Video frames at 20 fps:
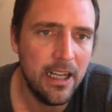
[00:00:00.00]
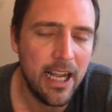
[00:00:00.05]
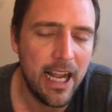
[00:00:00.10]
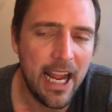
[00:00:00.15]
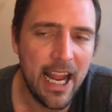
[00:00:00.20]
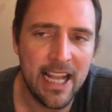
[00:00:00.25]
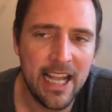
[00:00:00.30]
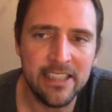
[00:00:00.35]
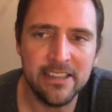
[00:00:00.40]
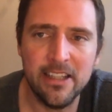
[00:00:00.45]

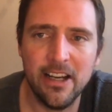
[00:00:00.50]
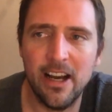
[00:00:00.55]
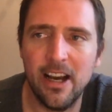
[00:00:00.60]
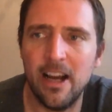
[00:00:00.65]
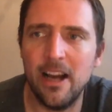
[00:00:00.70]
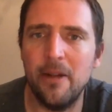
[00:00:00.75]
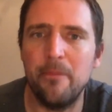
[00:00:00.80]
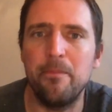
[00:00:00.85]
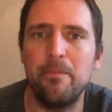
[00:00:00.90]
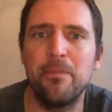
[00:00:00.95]
and
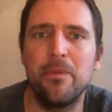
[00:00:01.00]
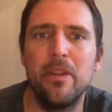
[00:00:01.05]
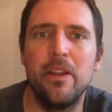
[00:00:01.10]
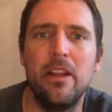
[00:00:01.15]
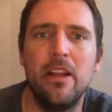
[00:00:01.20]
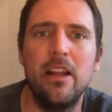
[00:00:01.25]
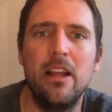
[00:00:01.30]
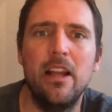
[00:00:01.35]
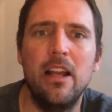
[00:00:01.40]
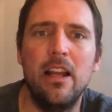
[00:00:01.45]
um,
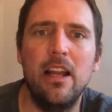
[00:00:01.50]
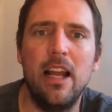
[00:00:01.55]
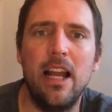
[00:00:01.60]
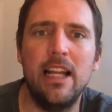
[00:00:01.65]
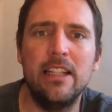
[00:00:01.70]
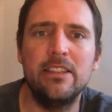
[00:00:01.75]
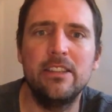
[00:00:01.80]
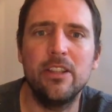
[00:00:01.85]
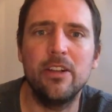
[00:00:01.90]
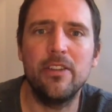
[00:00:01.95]

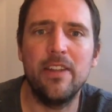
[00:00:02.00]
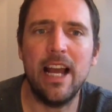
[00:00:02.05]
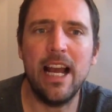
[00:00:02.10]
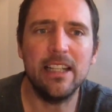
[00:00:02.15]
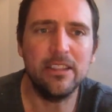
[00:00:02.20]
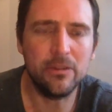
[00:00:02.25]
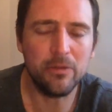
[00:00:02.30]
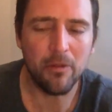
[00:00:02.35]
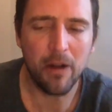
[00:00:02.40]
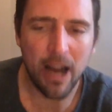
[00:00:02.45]
and so
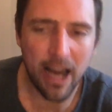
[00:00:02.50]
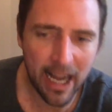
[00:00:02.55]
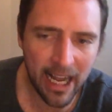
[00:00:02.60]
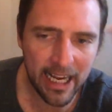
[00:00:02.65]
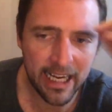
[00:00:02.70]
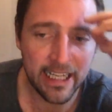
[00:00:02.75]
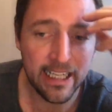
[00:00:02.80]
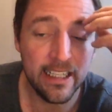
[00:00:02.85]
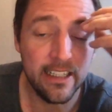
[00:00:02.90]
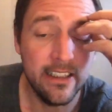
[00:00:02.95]
that's
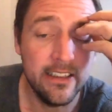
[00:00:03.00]
why